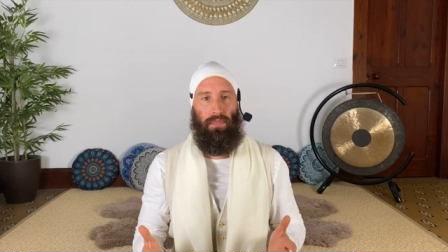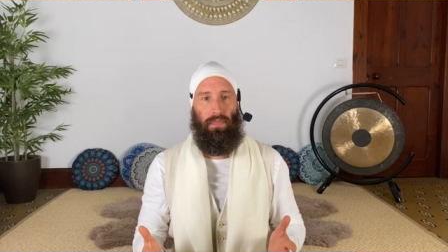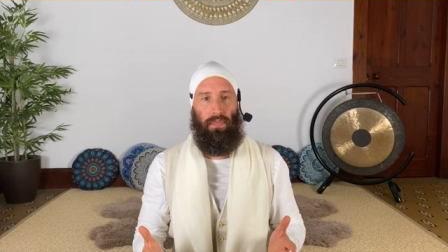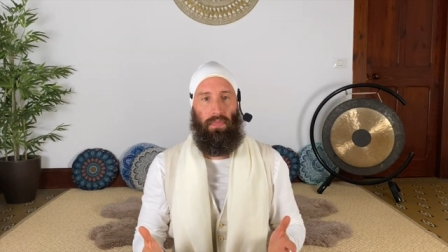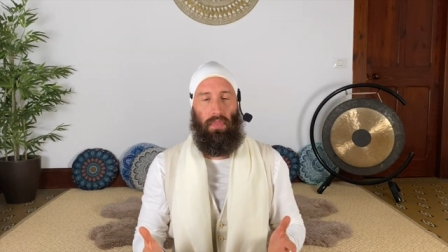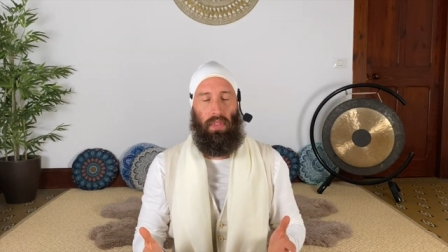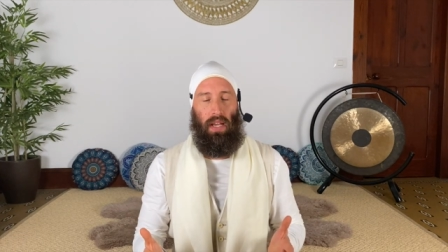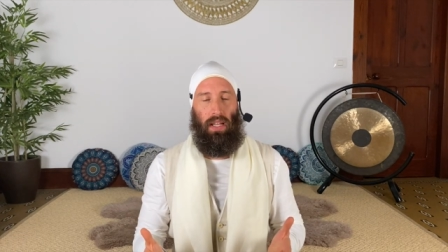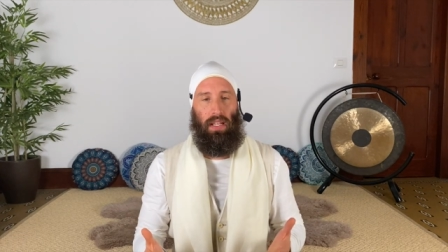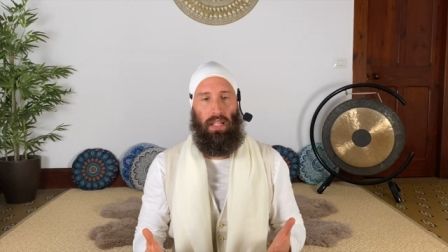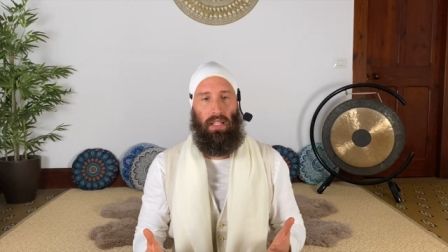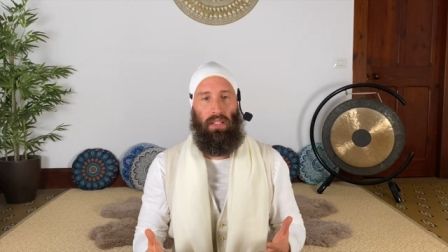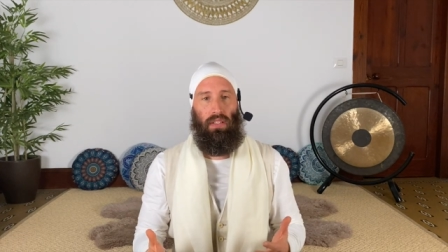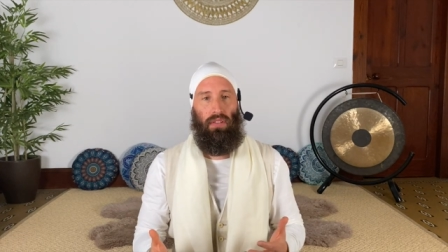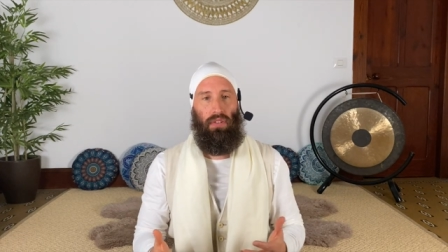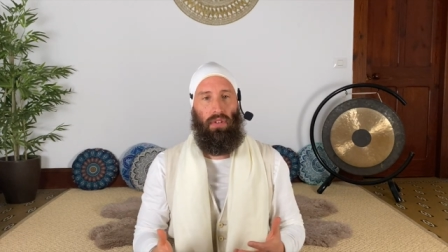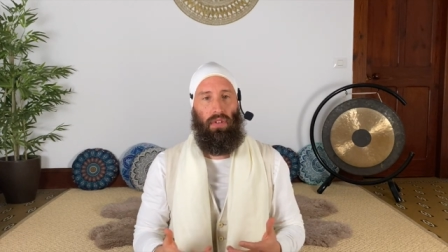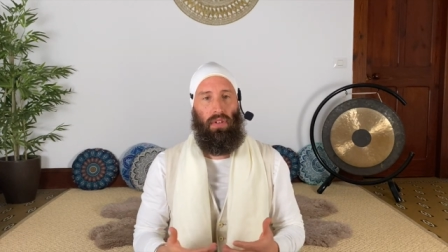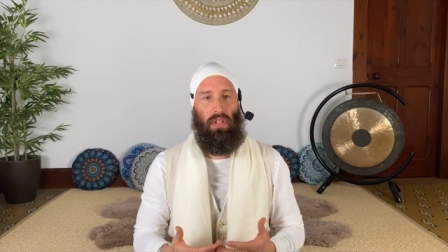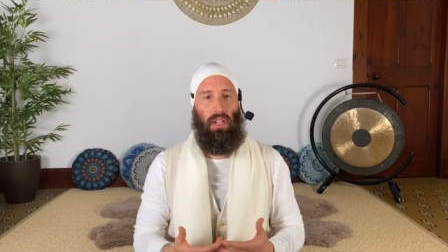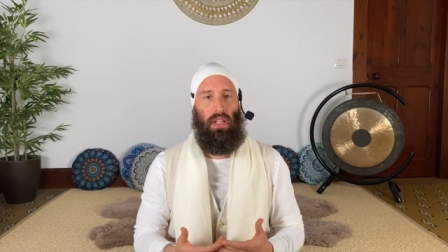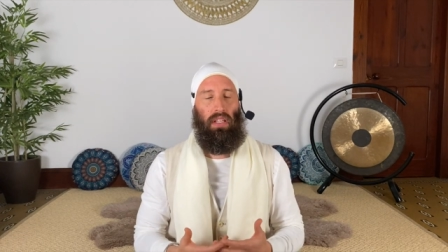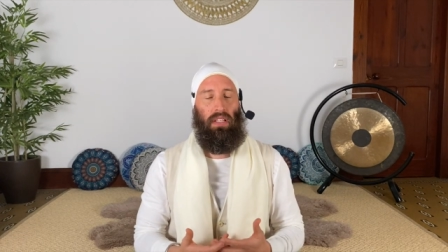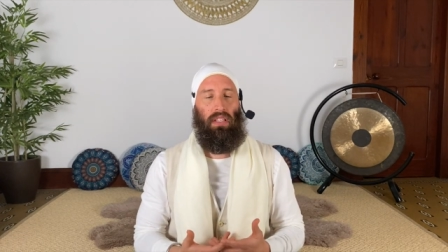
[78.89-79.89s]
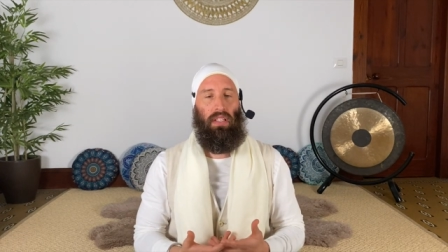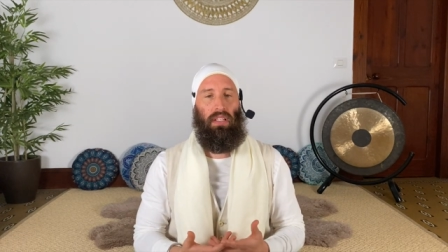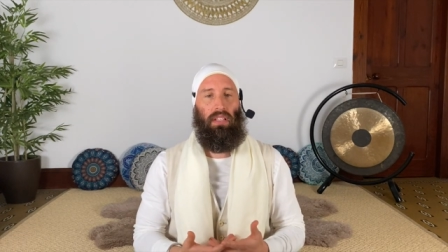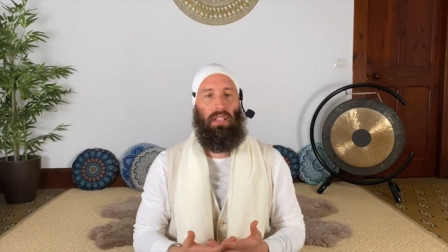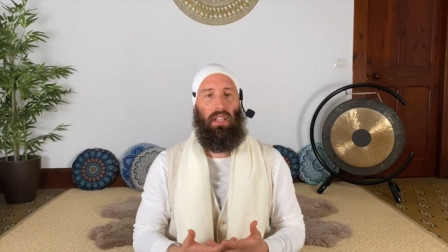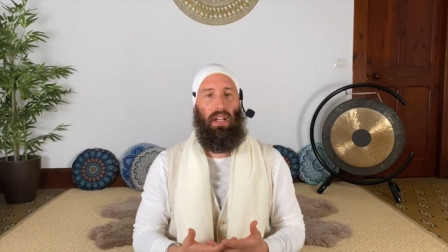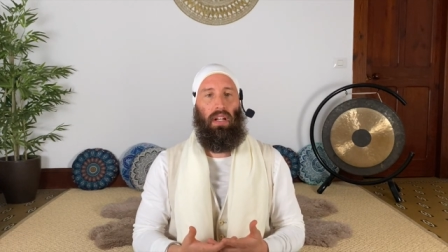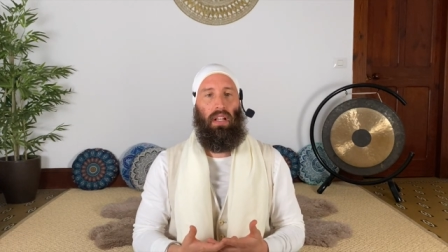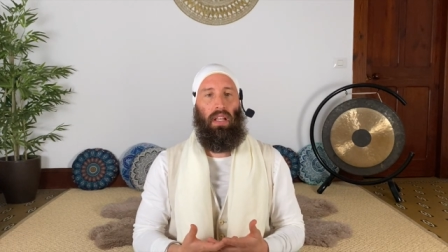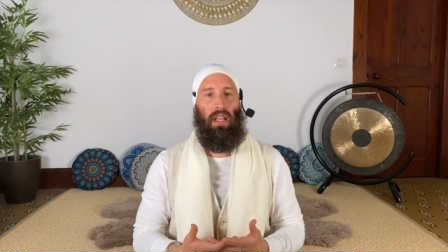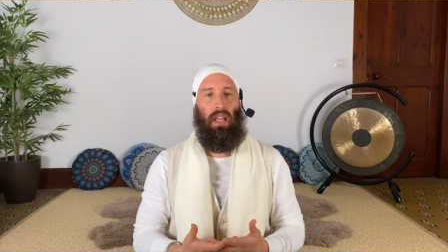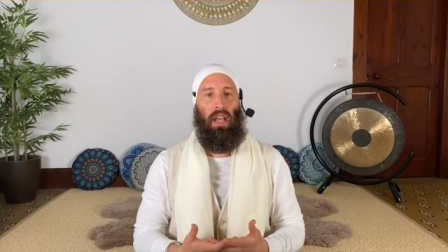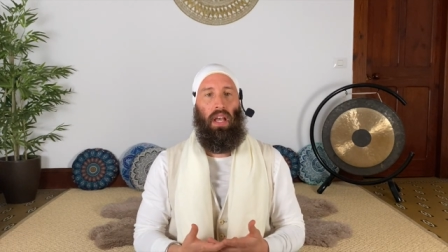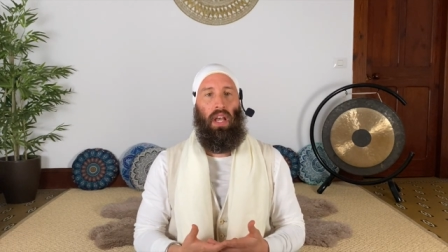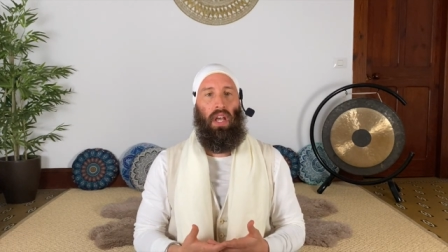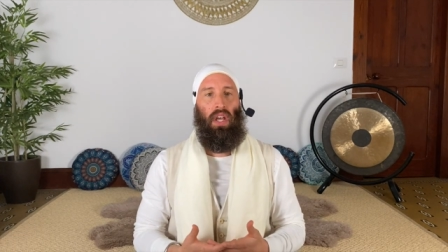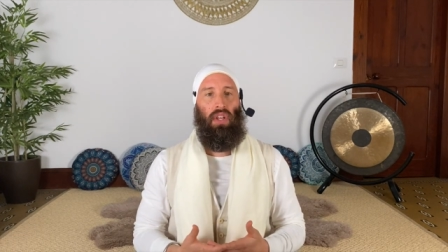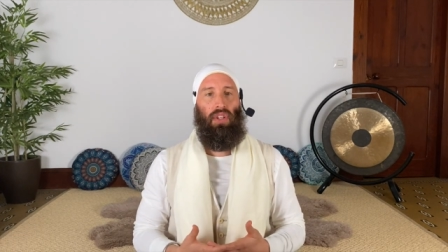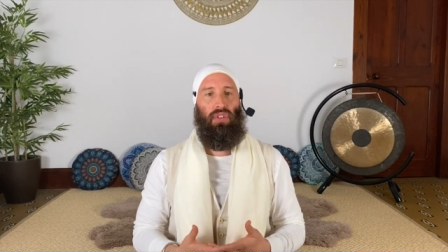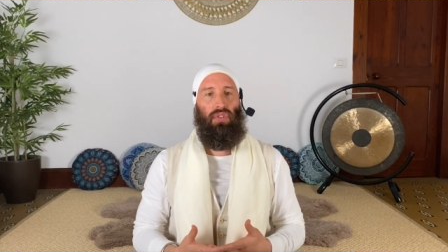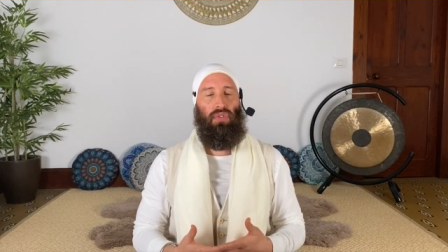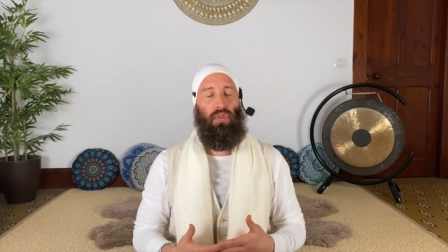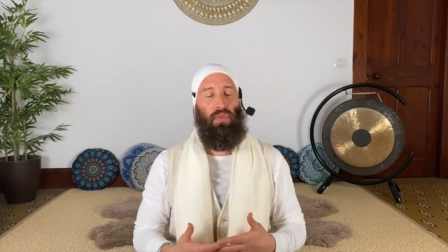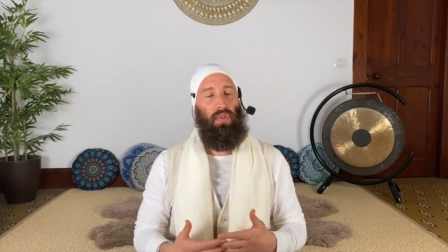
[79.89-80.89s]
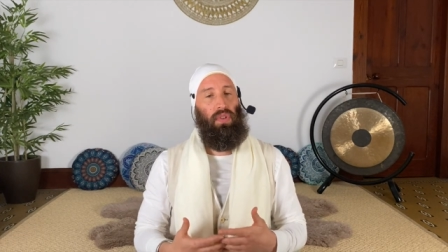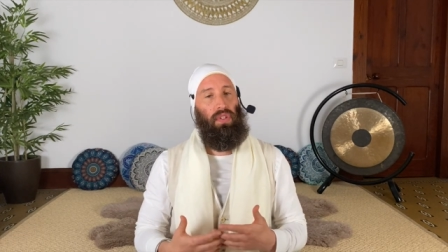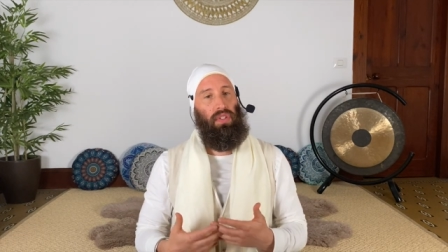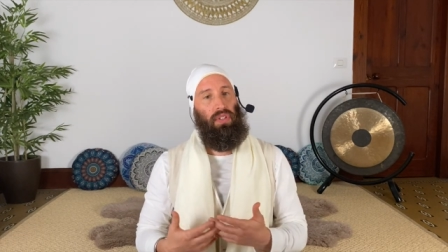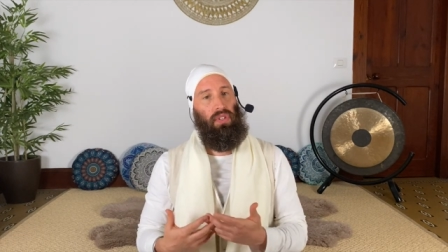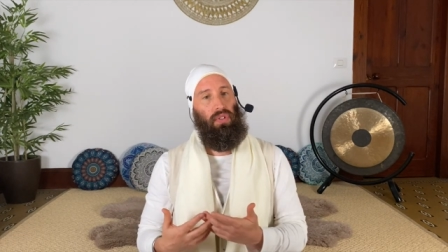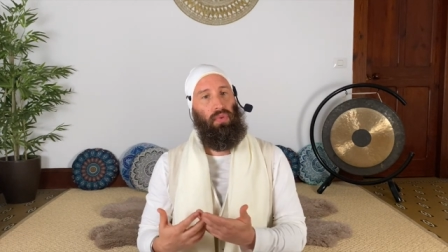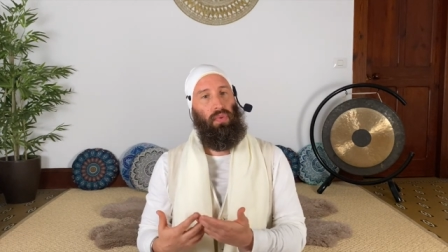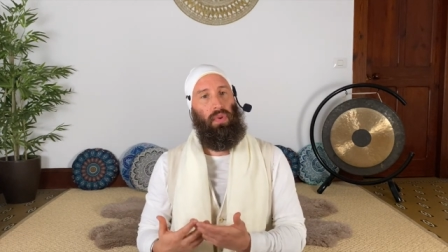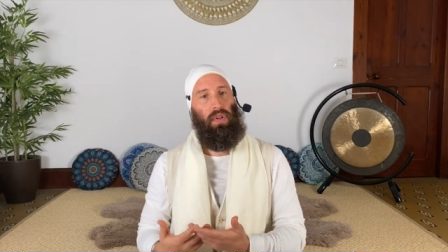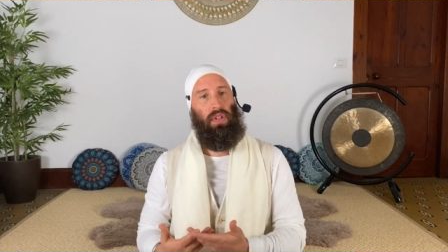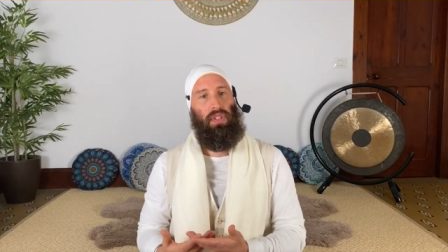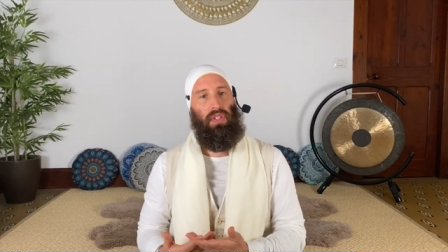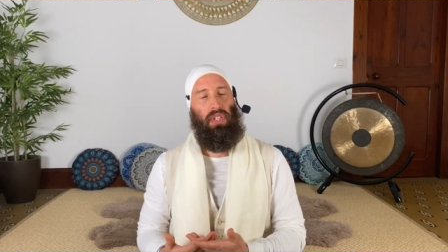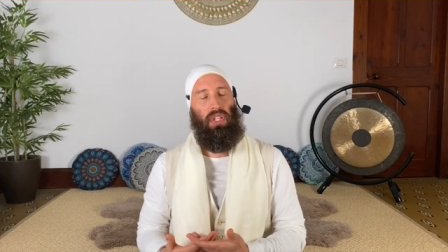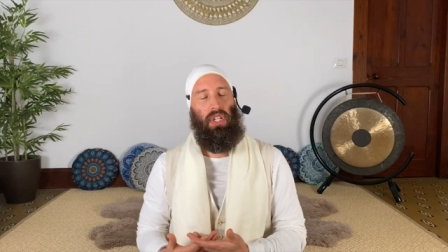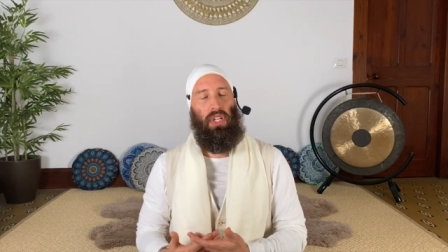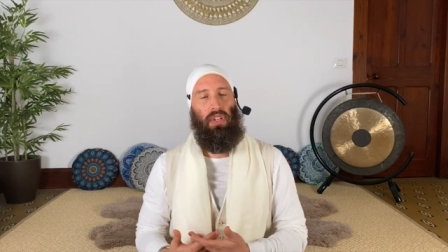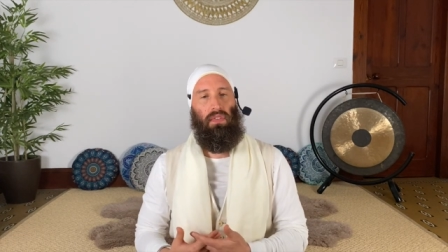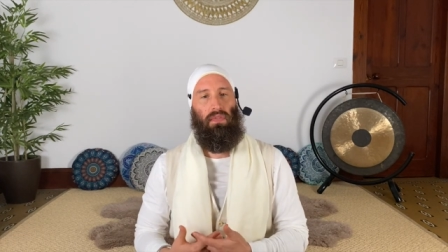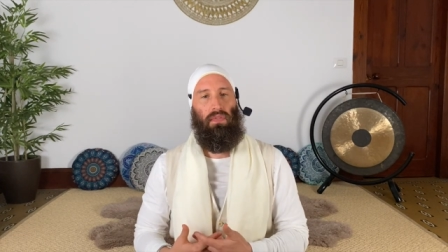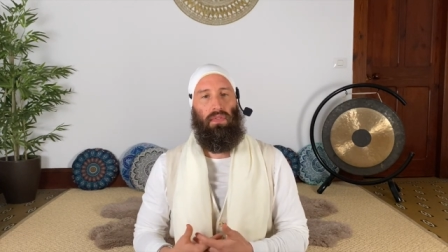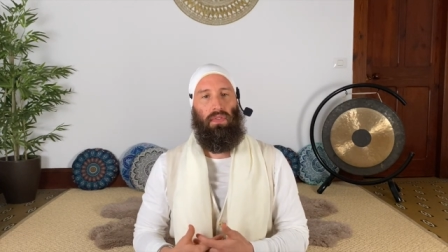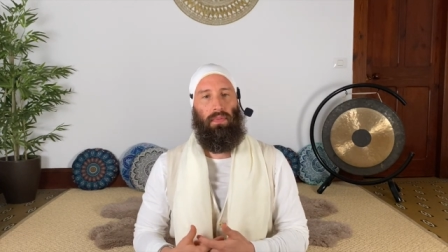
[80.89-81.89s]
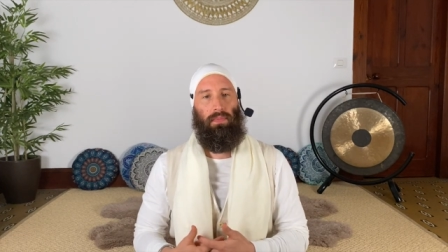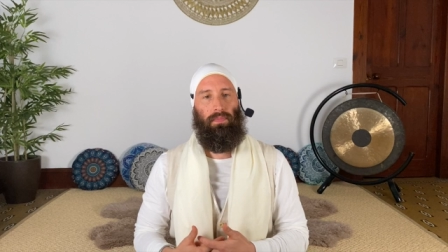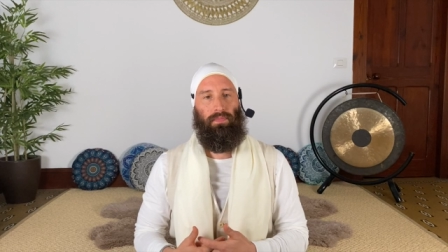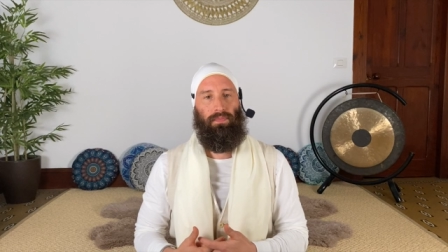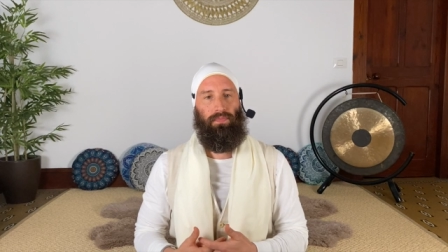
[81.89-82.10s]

That is not necessarily so easy to achieve.